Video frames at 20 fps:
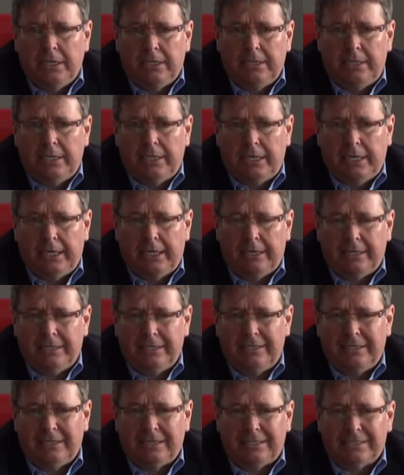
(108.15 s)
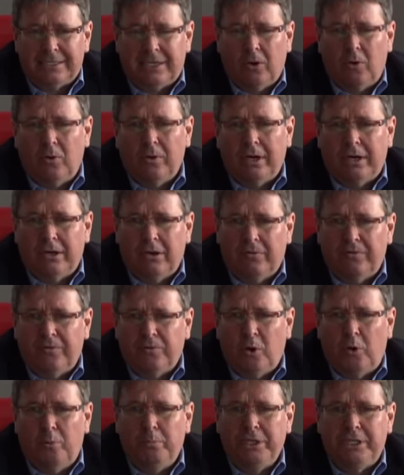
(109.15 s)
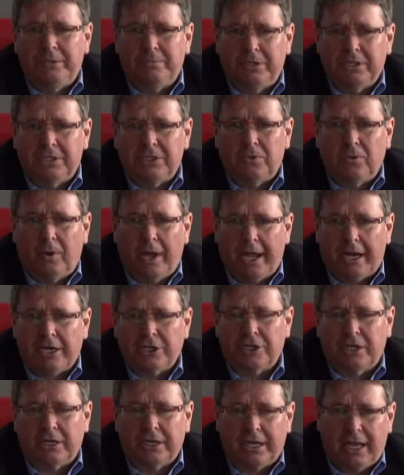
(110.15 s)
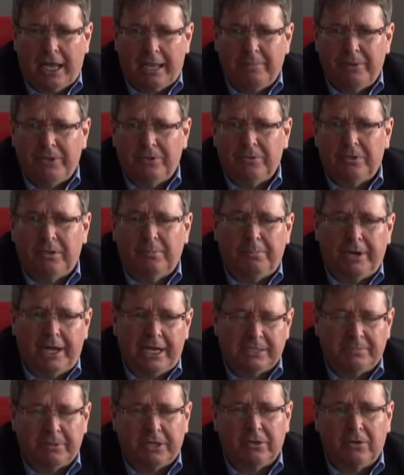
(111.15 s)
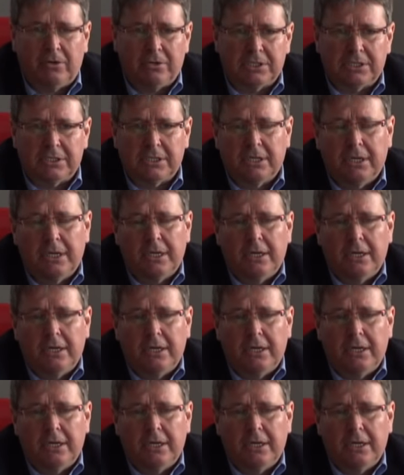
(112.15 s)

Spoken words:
the slogan of commitment to action came into the place, because